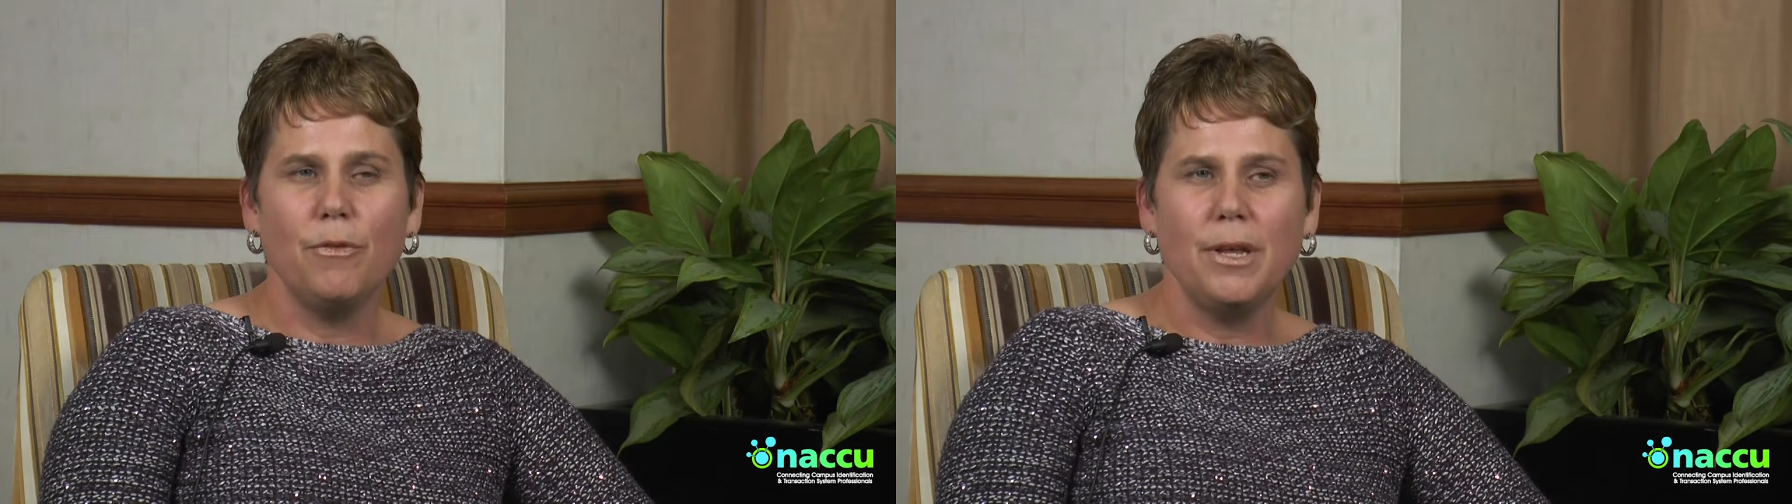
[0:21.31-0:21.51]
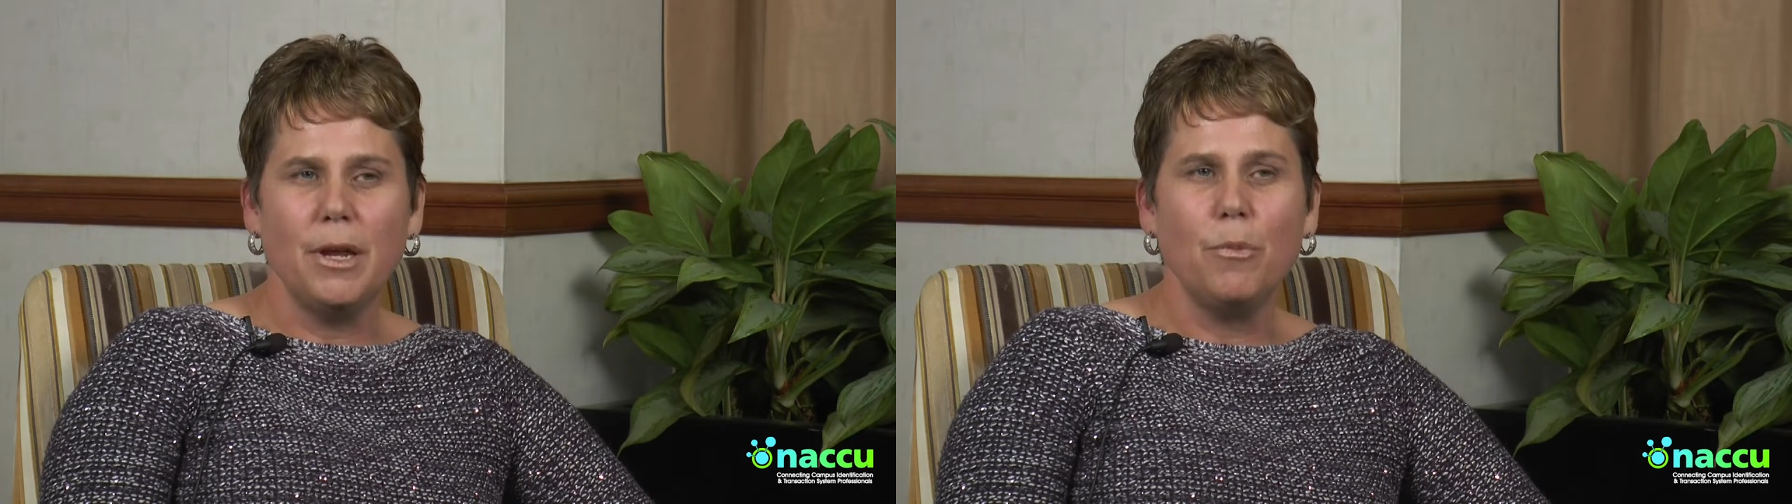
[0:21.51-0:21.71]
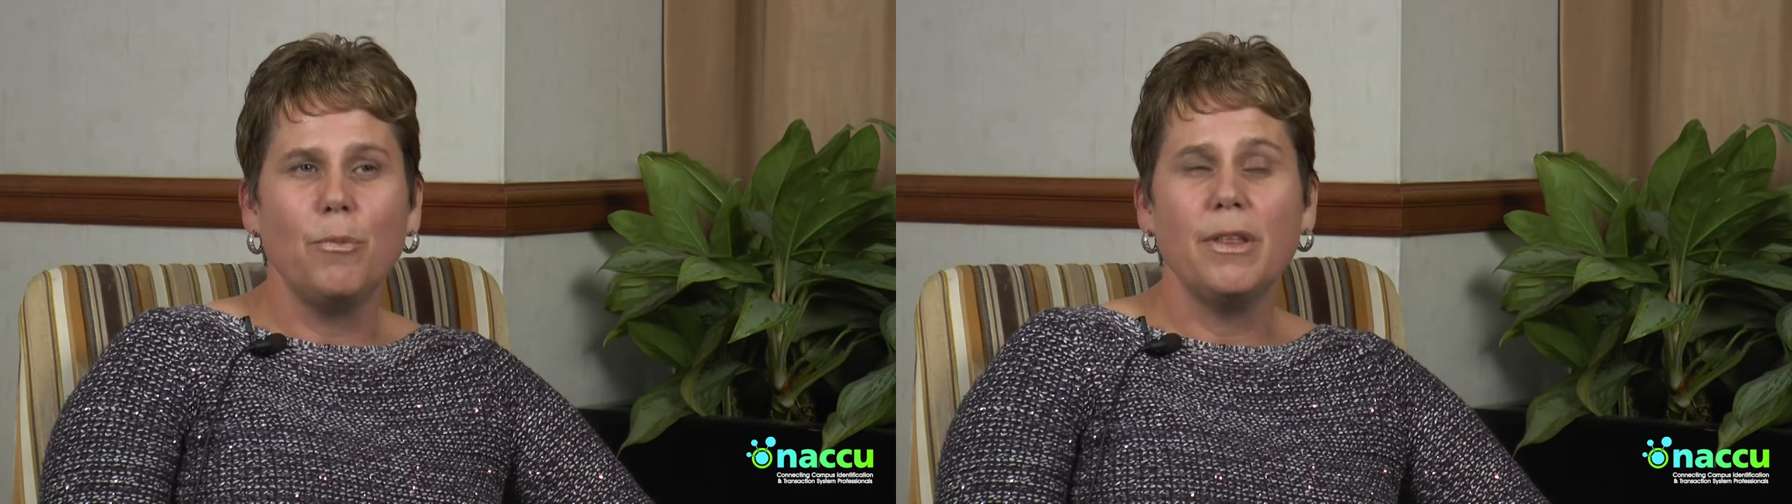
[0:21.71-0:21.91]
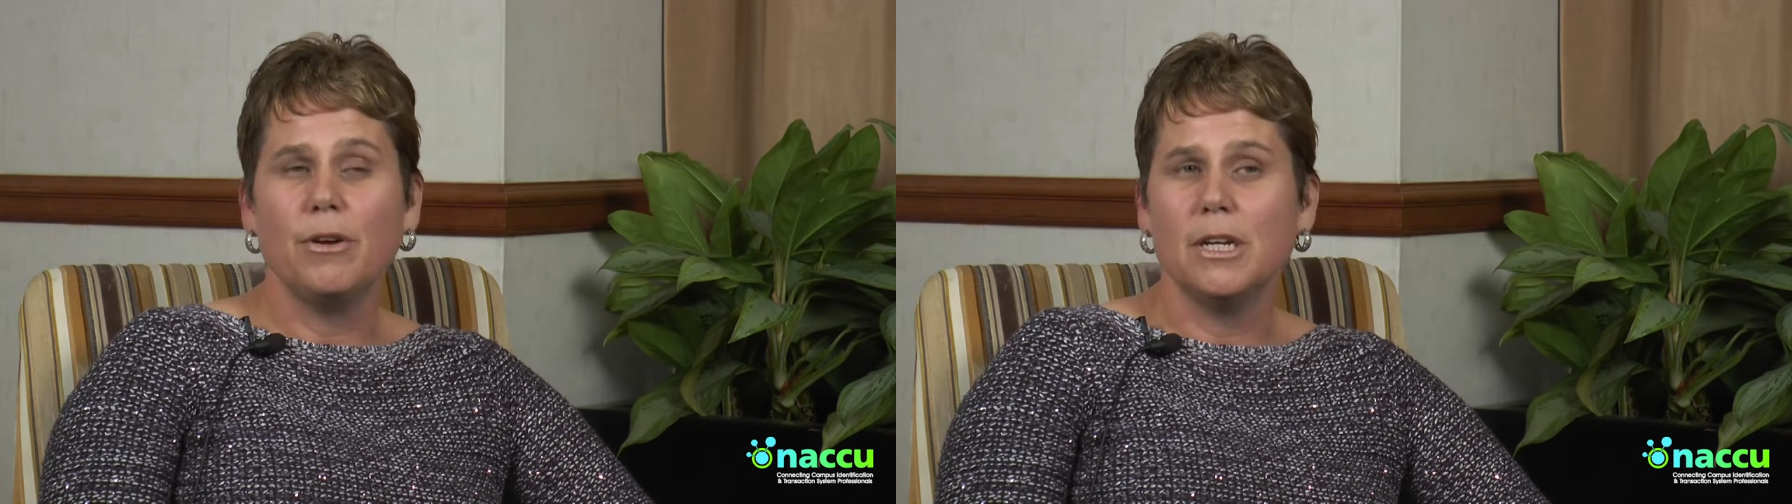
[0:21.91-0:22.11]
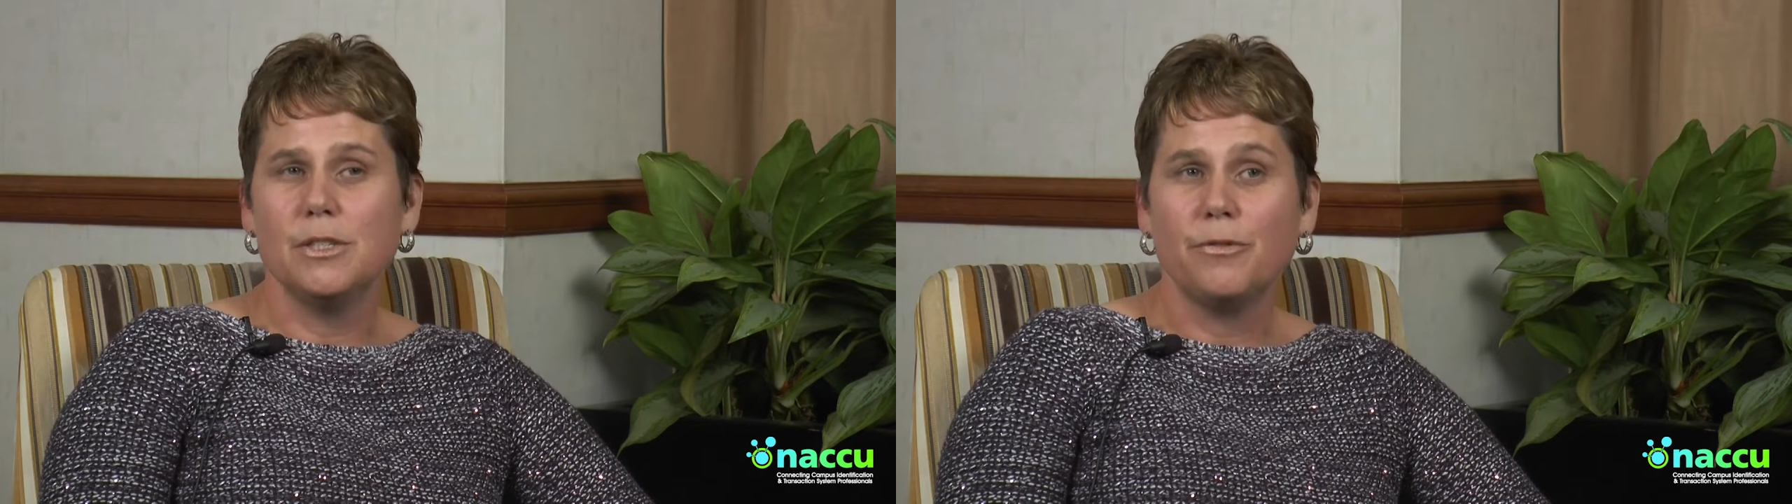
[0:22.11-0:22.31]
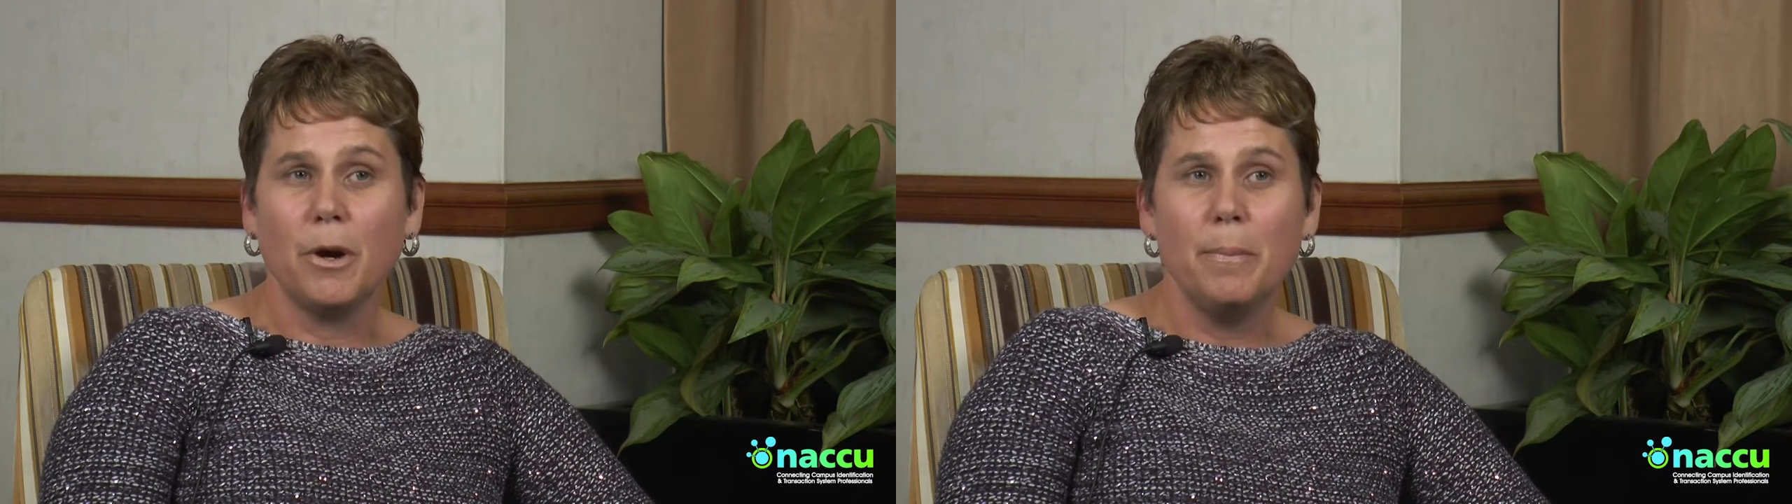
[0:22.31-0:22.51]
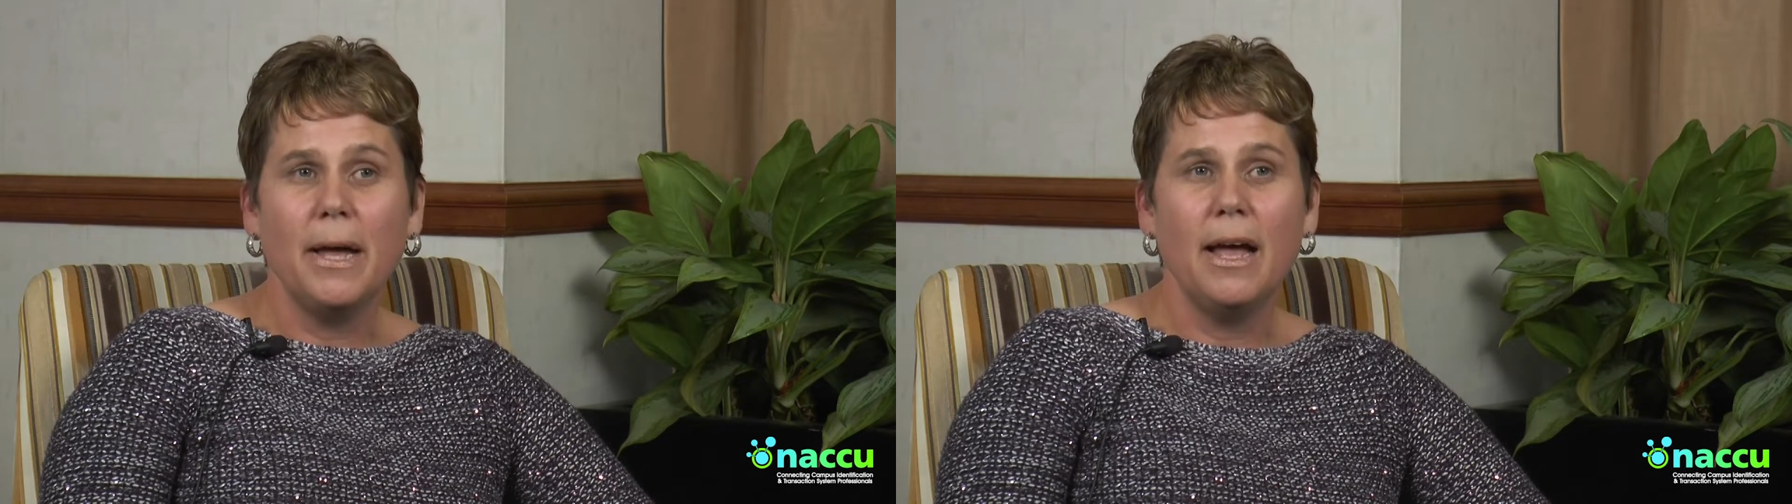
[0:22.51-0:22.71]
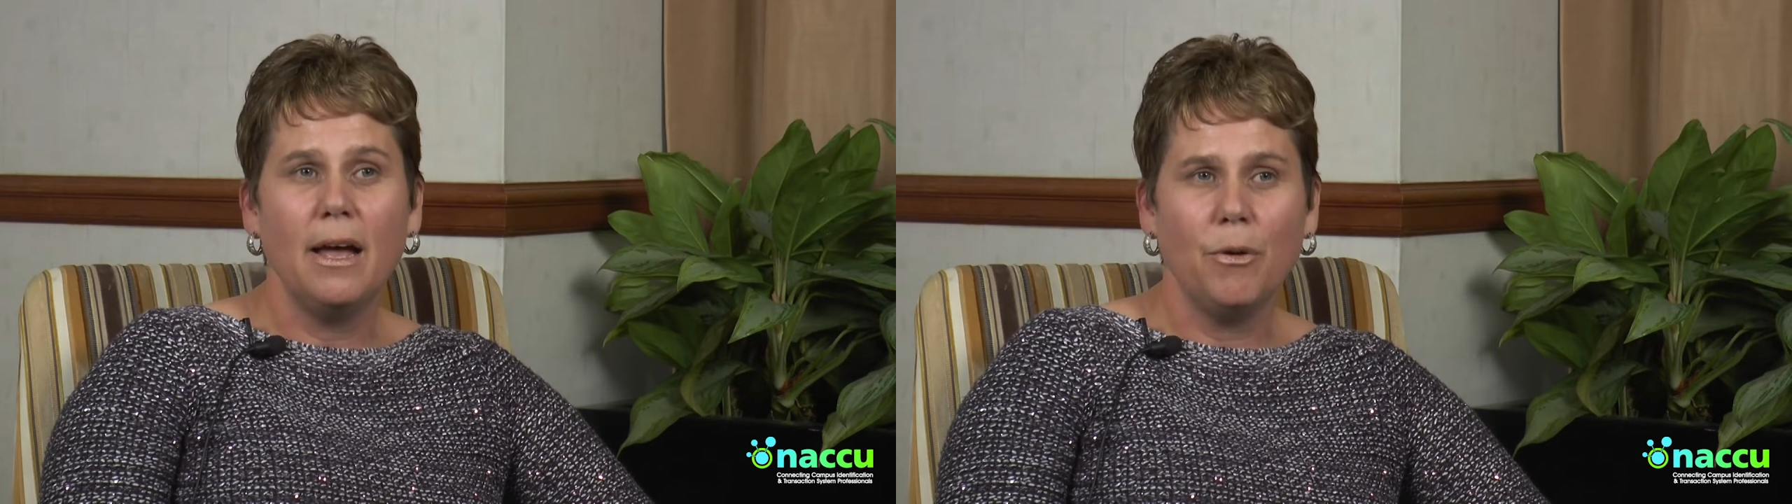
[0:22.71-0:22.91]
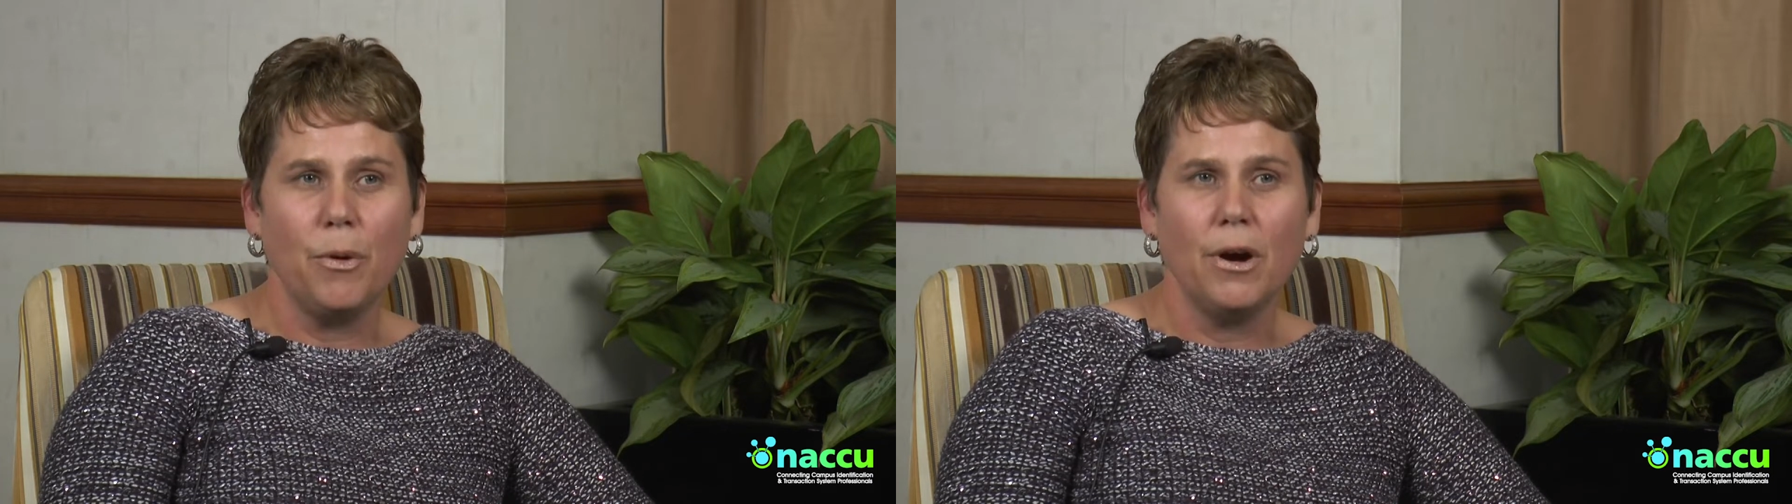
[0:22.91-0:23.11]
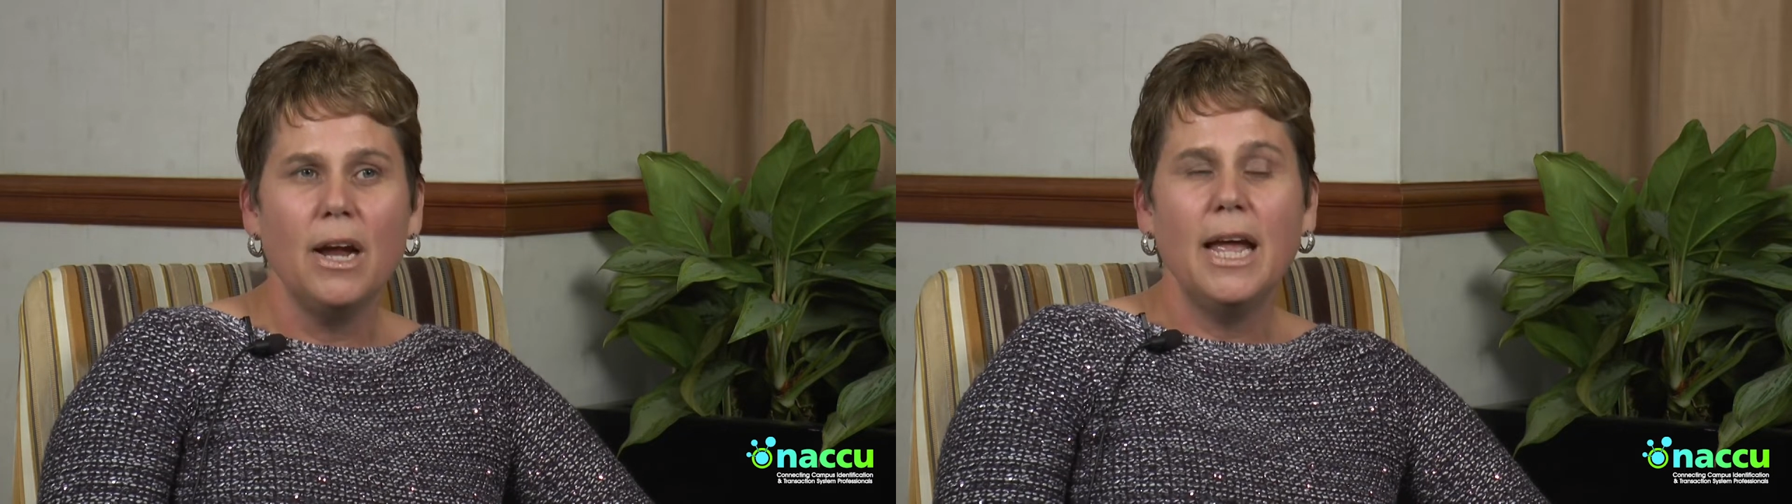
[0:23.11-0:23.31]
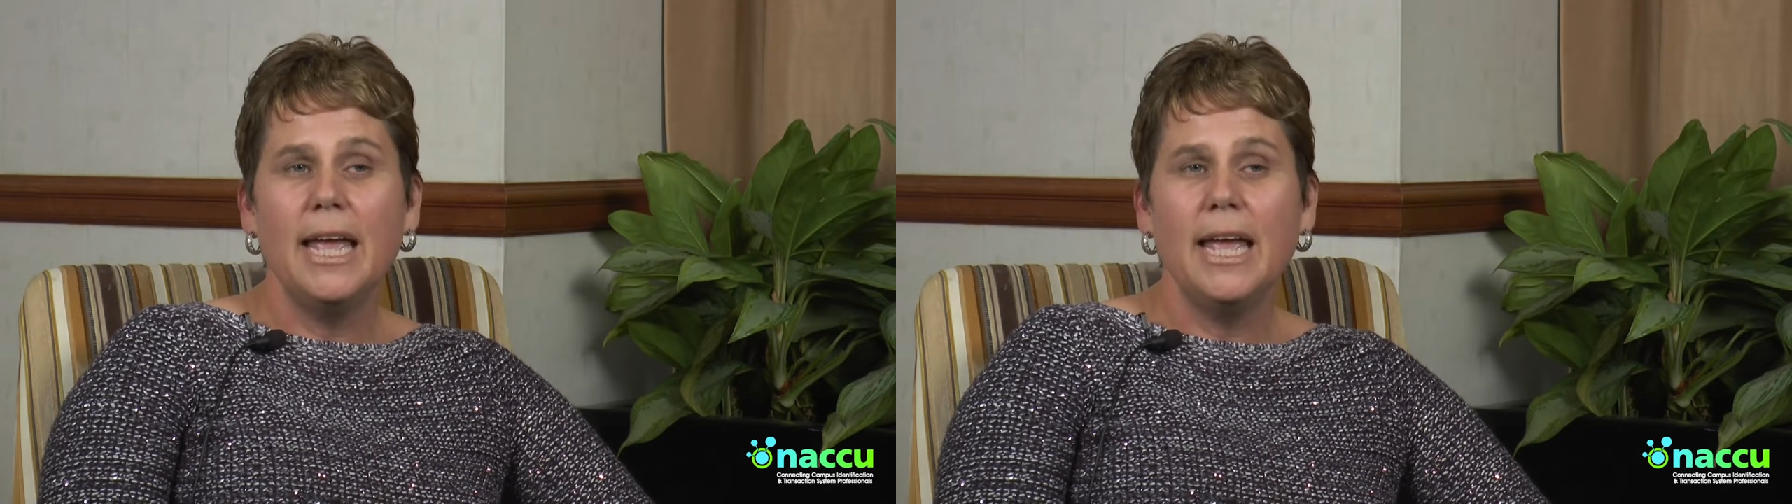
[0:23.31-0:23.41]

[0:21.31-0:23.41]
whether it's FERPA or